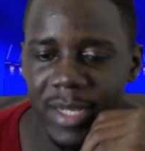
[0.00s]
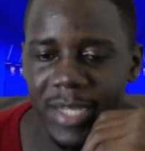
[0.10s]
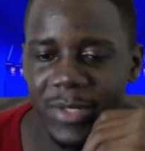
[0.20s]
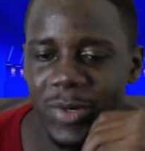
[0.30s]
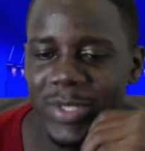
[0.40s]

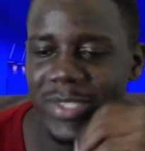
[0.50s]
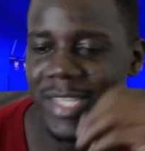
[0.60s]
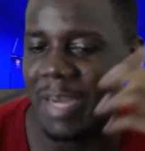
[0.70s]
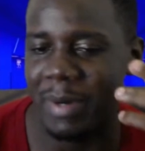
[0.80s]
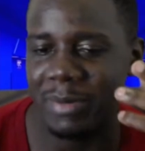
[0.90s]
I don't know what to
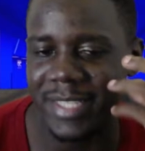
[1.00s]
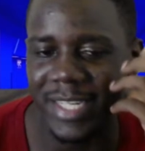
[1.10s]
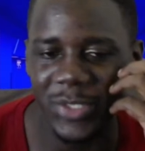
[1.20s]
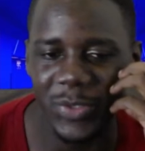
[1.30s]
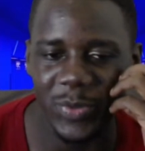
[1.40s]
think about
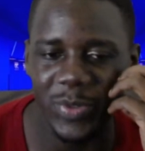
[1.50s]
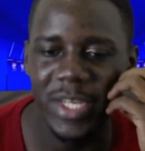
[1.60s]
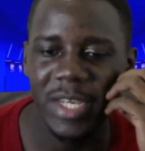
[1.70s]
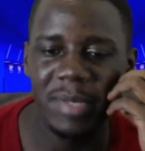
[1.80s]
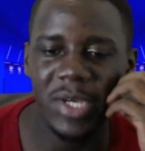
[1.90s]
that too,
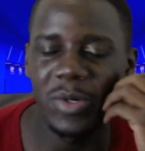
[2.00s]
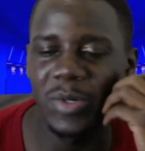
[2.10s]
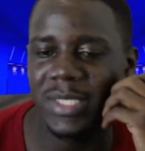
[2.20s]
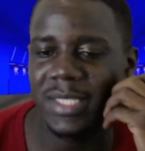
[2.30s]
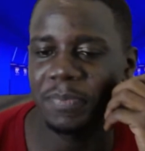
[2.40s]

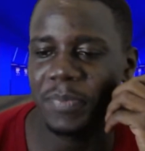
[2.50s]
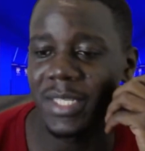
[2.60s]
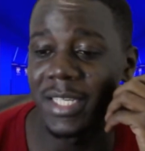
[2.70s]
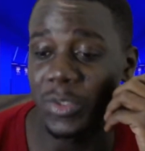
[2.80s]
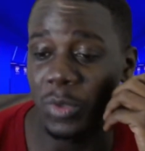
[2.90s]
because
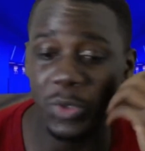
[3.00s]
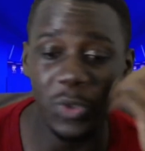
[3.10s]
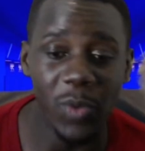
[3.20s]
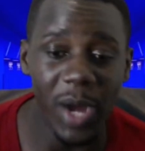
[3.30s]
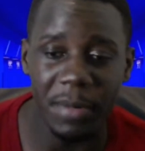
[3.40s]
it's
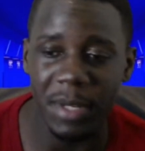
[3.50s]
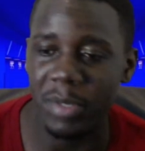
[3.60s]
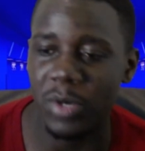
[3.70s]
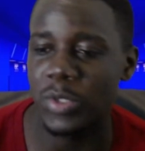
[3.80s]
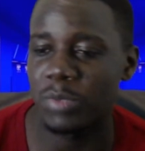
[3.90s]
also worrying
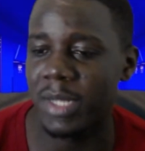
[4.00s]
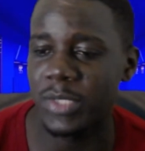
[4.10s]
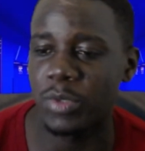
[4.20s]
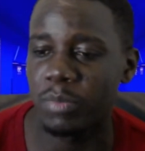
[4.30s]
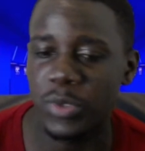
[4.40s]
because
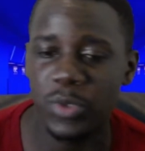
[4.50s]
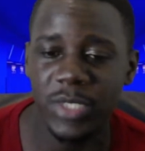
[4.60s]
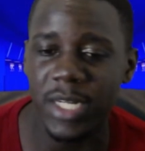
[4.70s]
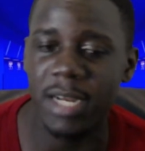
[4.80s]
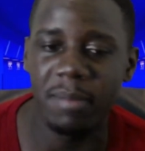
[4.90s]
Maddison puts on
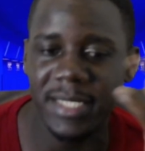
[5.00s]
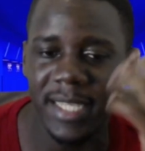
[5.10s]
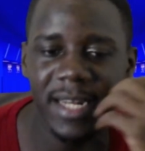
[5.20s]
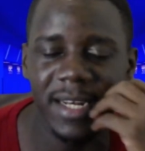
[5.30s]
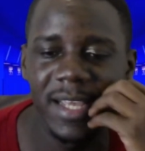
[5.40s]
shirt number
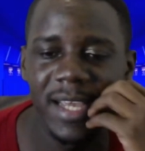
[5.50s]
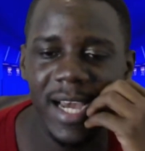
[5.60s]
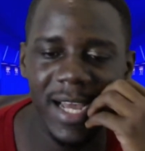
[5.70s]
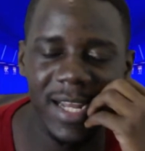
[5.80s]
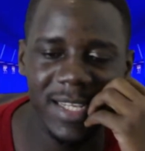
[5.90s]
10
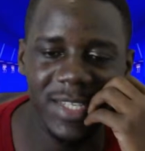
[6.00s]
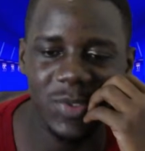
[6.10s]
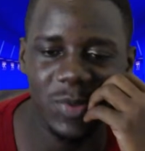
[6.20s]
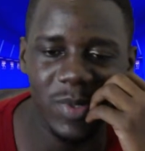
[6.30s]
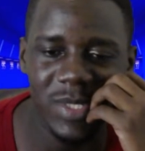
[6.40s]
and
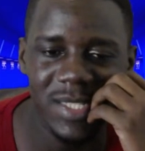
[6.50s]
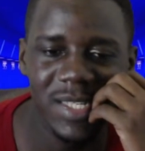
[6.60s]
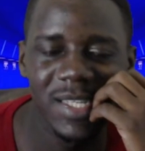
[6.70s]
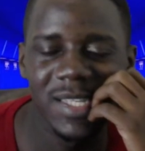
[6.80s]
he's not.